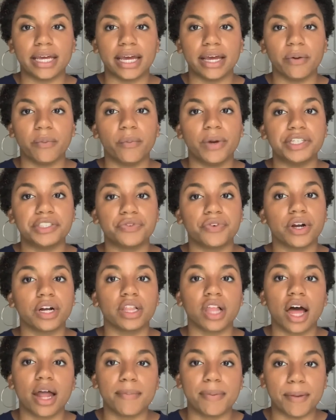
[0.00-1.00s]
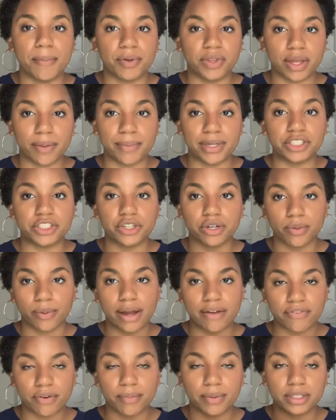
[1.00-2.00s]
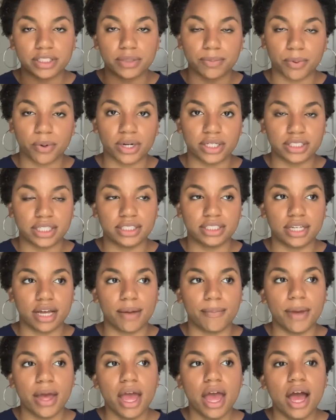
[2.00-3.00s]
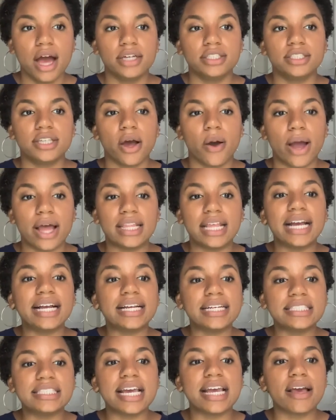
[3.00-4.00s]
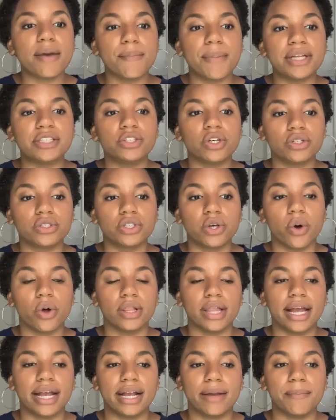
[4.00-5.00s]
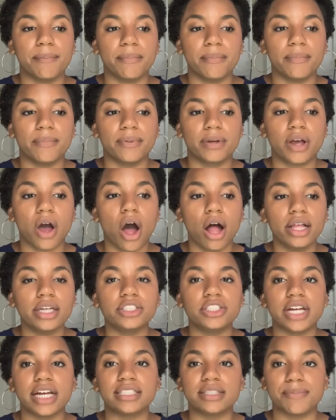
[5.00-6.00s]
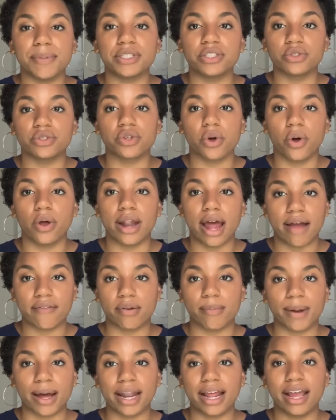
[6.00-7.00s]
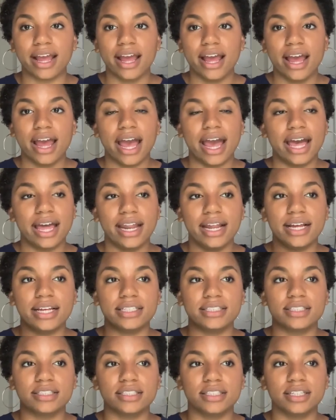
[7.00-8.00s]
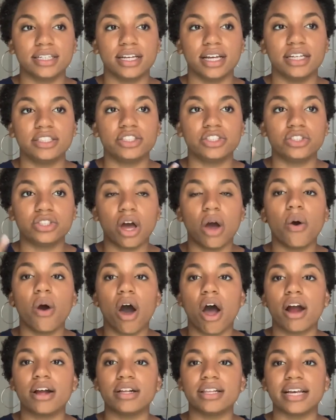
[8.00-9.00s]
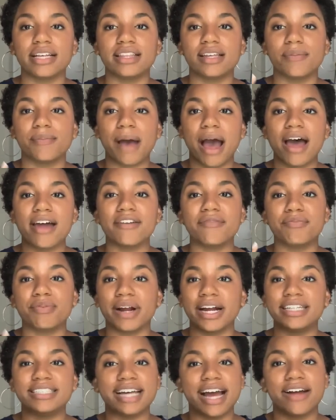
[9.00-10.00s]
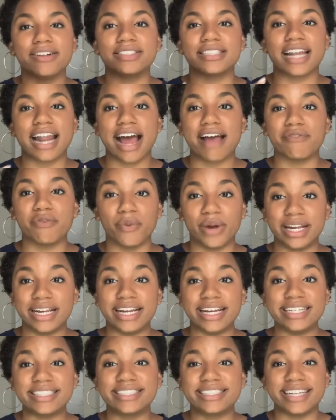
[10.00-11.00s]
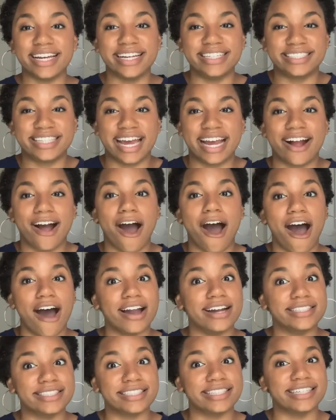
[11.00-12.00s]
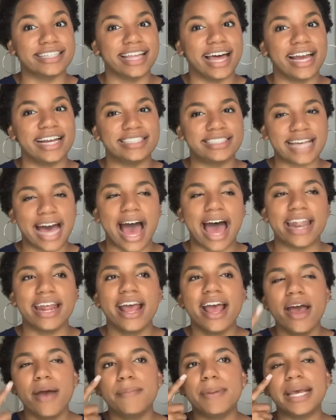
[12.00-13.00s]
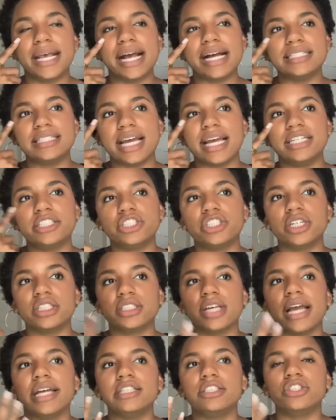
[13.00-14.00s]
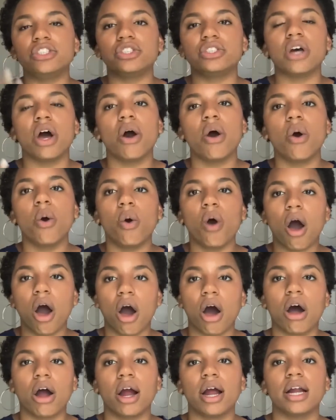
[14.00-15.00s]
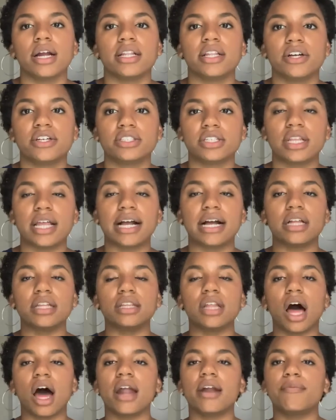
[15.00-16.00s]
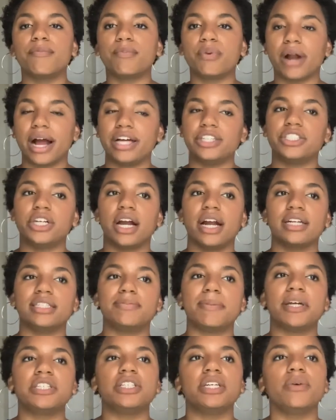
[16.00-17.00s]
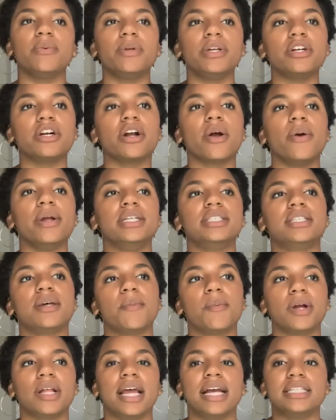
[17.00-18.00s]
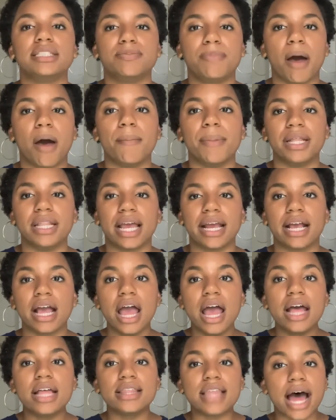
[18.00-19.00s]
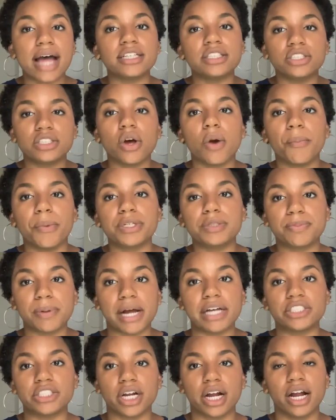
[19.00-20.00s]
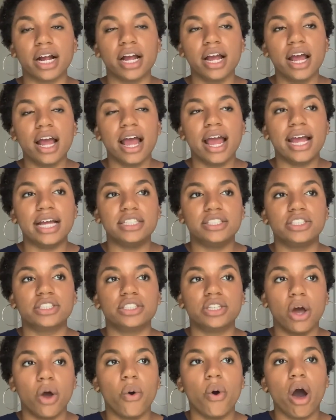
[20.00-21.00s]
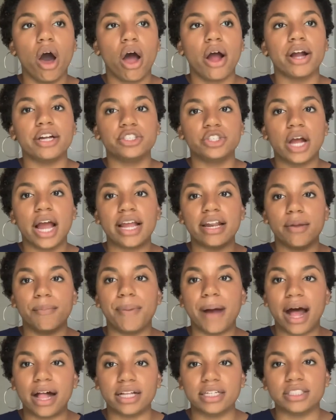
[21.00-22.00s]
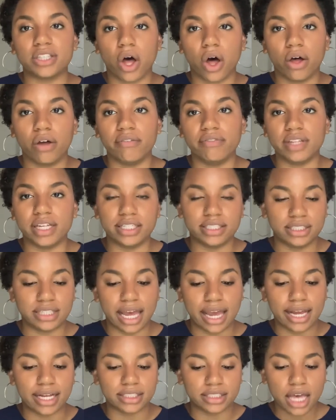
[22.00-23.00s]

which for a lot of people, that means you're away from your support system. So, and that can take a mental toll. Like, college takes a mental toll on everybody. It is so hard. Like, the amount of breakdowns that I've witnessed is, like, honestly, like, sad, because it's so hard. There's a lot of pressure, and especially when you're going to somewhere like Spelman, like, that's so much pressure. It's so hard trying to balance all of these things.